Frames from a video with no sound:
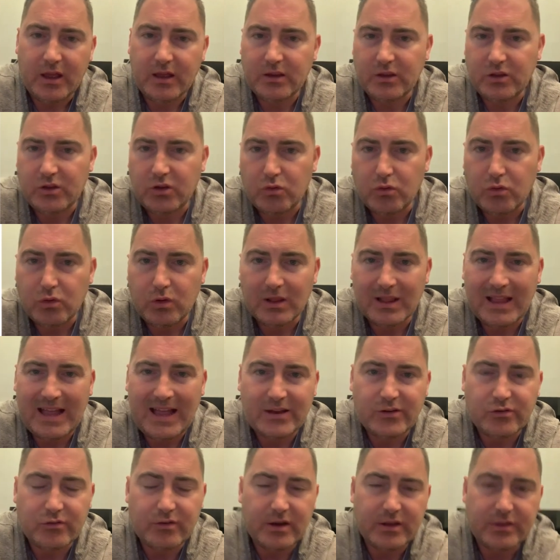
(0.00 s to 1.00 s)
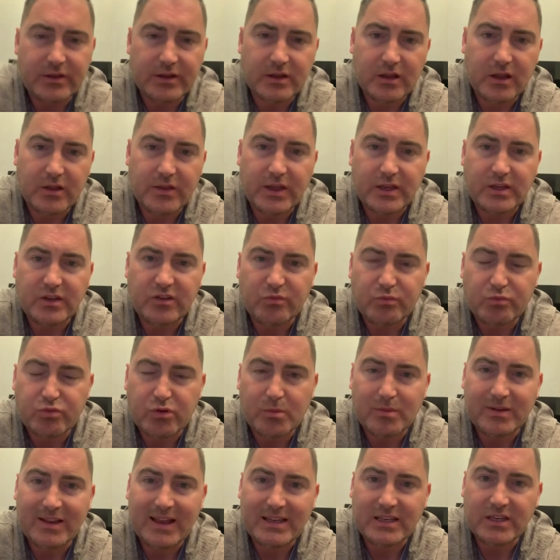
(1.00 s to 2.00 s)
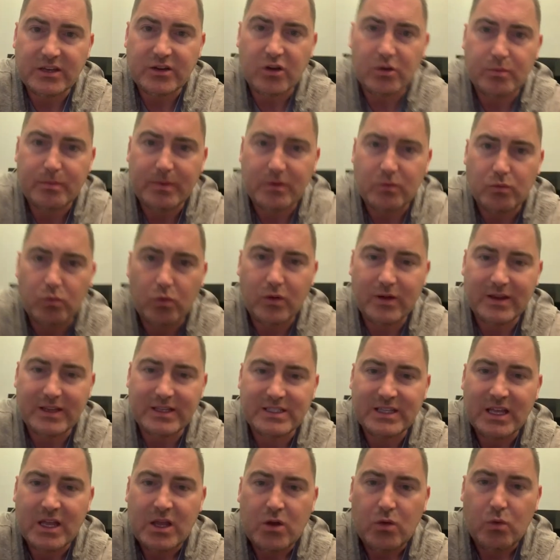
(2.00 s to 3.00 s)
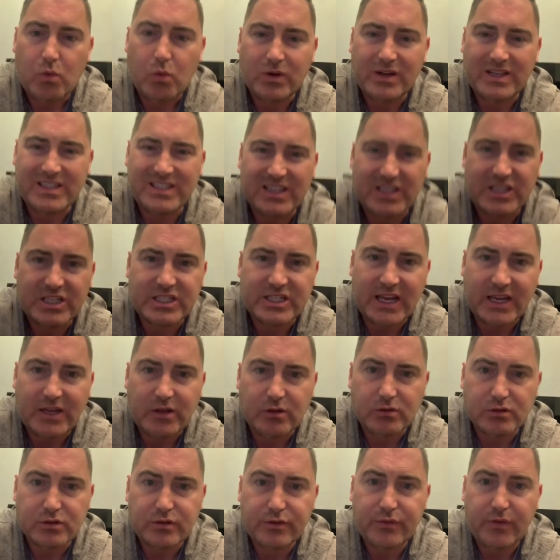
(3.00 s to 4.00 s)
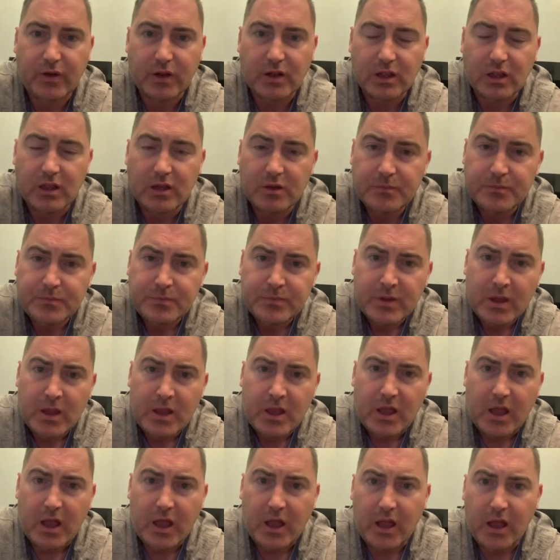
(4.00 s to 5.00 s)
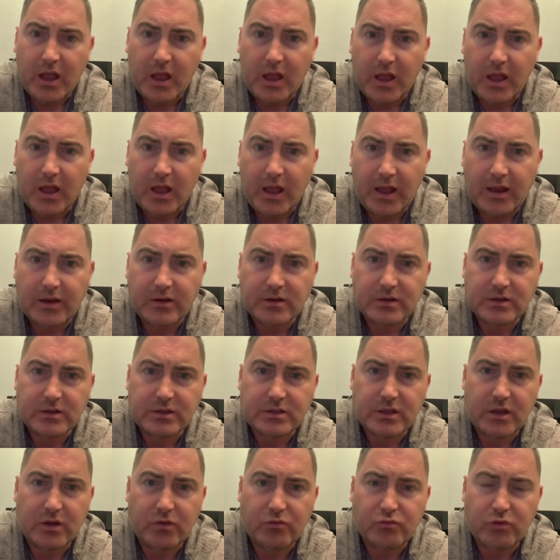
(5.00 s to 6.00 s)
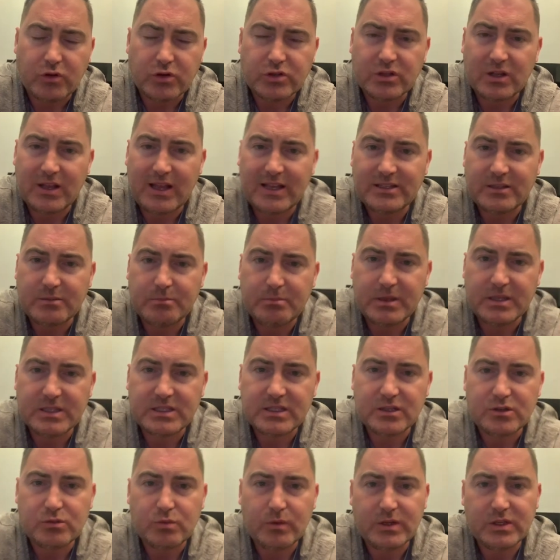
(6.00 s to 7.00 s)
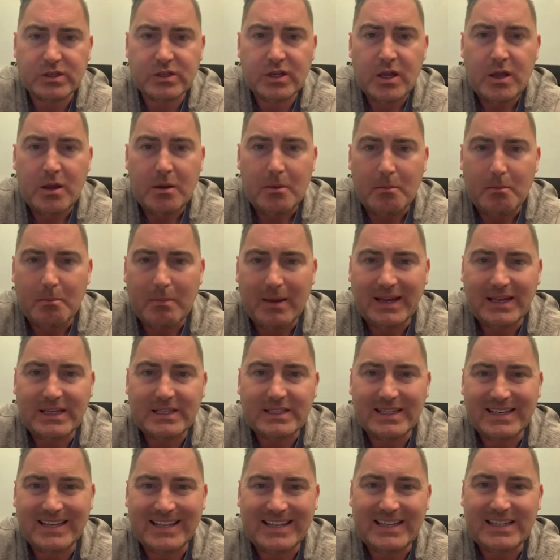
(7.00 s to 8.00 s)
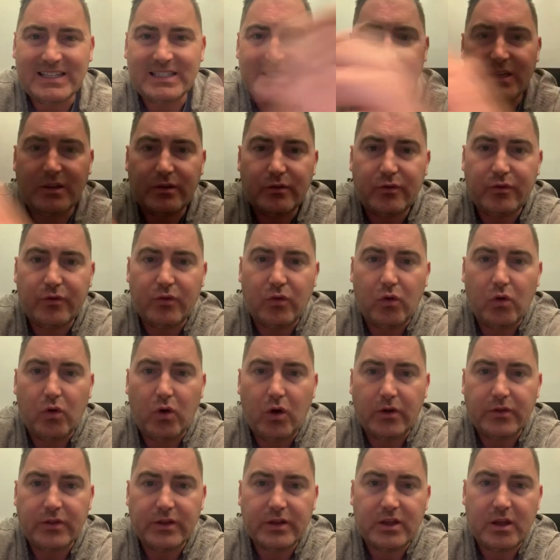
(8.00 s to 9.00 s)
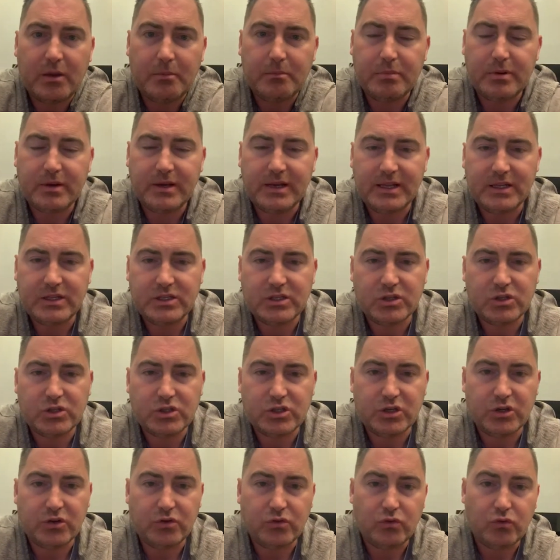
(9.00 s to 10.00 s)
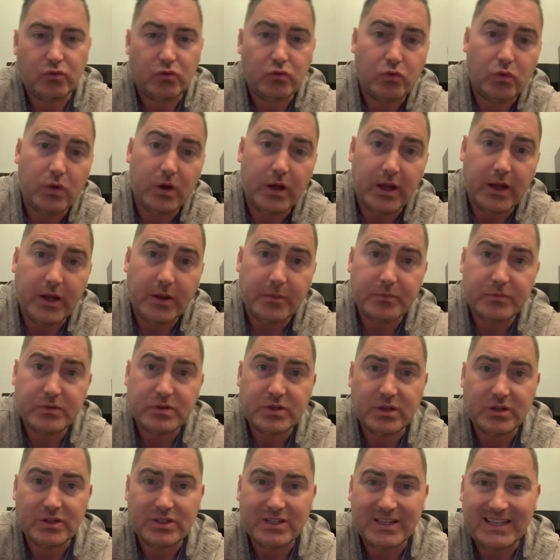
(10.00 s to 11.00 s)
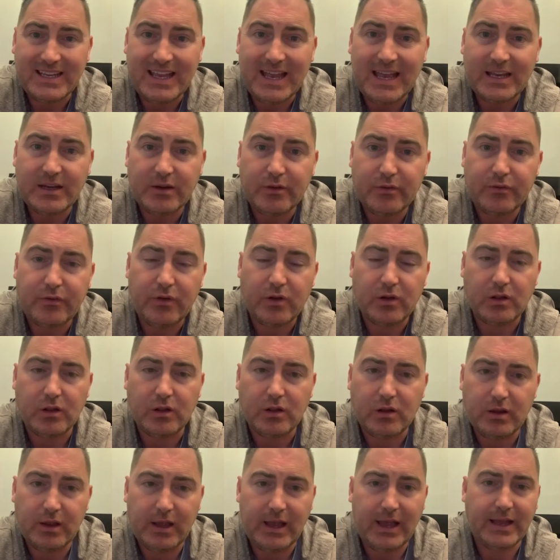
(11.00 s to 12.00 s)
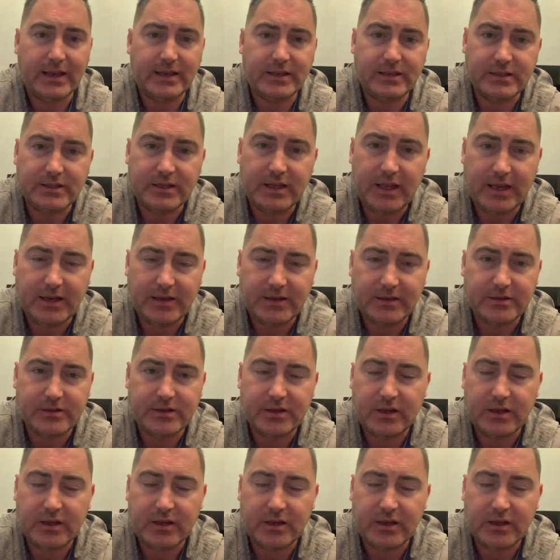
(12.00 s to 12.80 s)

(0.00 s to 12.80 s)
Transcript: Google ad or anything like that, you've probably ended up in what is a sales funnel. And Russell has a business which makes it easy for other companies to get in a funnel and